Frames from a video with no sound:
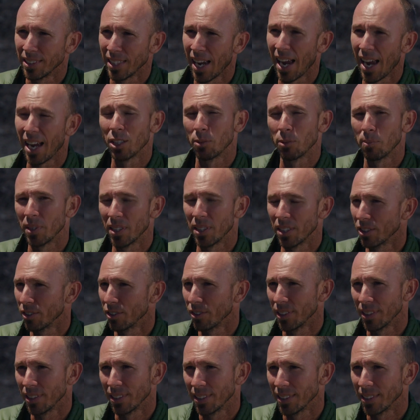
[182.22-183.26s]
and it has been
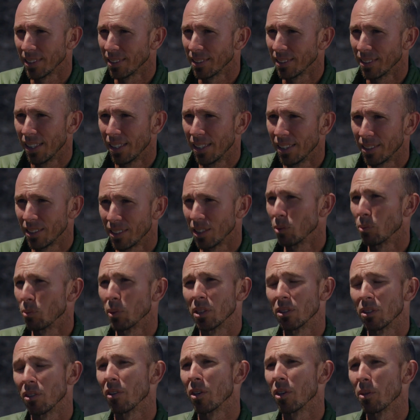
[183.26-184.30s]
increasing since we
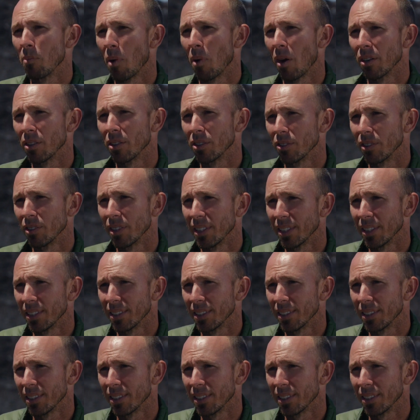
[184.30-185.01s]
started monitoring